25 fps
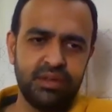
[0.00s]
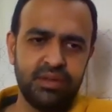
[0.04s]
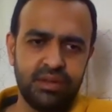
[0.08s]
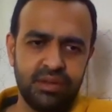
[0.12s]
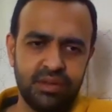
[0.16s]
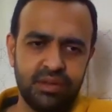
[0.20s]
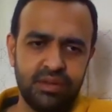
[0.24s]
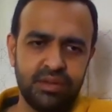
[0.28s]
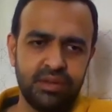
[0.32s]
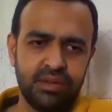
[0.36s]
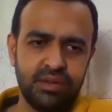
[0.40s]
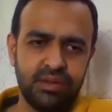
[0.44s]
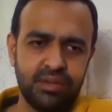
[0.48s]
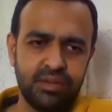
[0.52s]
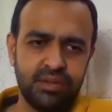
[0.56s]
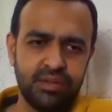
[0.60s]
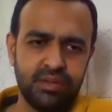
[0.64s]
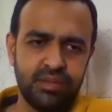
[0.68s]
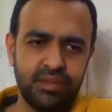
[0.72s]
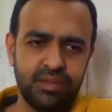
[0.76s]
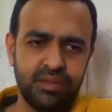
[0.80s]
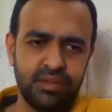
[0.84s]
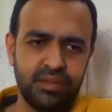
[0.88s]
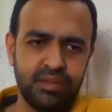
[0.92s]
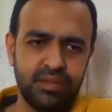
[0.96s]

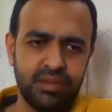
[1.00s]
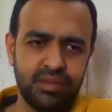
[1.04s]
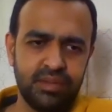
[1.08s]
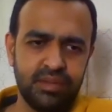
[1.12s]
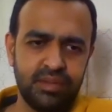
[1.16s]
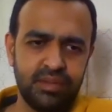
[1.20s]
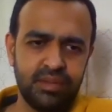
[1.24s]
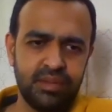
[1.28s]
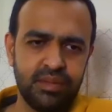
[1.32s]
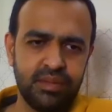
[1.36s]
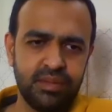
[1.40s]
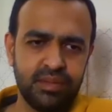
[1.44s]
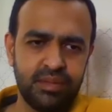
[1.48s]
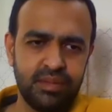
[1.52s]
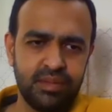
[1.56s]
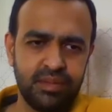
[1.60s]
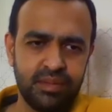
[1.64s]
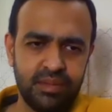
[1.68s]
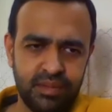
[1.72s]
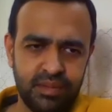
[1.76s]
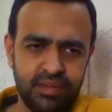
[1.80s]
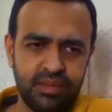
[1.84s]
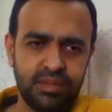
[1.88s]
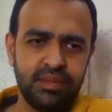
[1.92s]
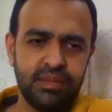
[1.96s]

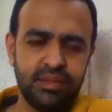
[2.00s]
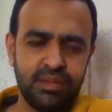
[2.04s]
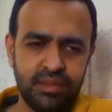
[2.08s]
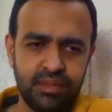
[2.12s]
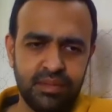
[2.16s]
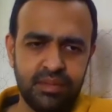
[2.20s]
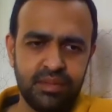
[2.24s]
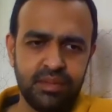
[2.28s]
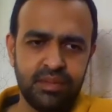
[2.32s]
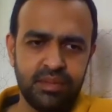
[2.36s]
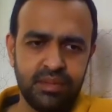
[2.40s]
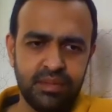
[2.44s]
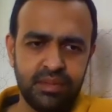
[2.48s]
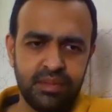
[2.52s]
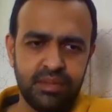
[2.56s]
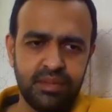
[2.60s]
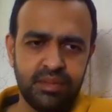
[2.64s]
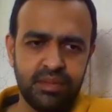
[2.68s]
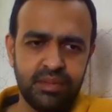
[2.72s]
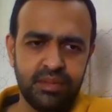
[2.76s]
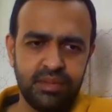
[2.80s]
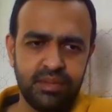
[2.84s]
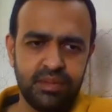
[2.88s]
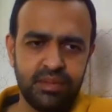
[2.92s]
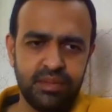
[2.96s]

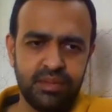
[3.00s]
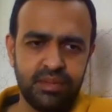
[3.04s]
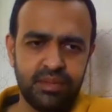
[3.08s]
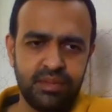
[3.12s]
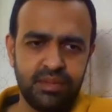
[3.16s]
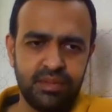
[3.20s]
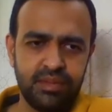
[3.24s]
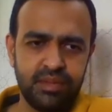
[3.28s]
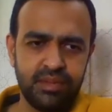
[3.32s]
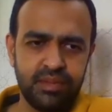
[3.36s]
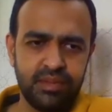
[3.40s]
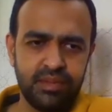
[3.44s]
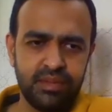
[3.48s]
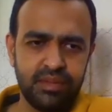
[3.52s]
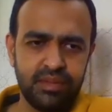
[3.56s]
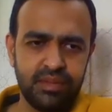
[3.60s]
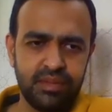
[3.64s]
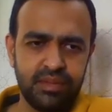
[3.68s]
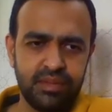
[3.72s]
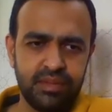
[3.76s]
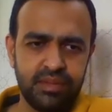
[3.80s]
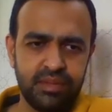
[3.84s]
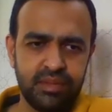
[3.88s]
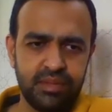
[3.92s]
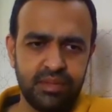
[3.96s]

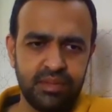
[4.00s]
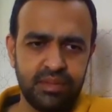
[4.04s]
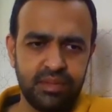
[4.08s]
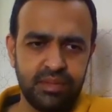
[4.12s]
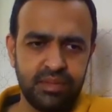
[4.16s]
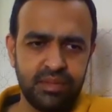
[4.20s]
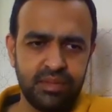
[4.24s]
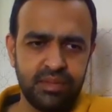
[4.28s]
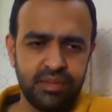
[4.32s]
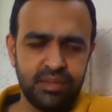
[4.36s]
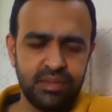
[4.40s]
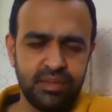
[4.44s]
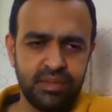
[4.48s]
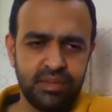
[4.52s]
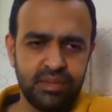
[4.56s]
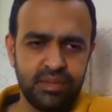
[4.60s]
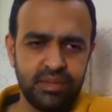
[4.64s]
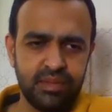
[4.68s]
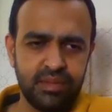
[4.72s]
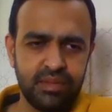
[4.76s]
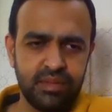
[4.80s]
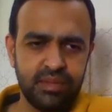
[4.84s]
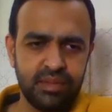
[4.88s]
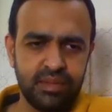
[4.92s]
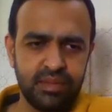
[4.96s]

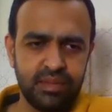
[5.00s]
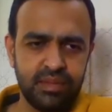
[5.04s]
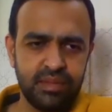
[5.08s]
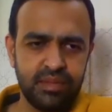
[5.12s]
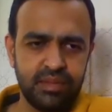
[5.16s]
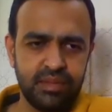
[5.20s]
No words are spoken by the person on screen.